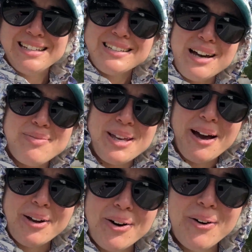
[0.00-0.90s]
She got me
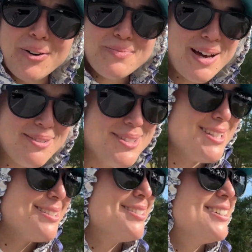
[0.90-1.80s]
a cold Mountain
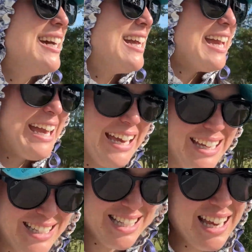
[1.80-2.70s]
Dew
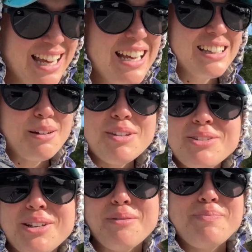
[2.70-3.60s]
and let me
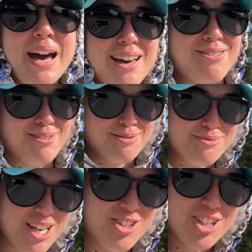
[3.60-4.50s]
use her bathroom,
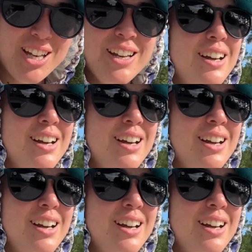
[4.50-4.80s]
which,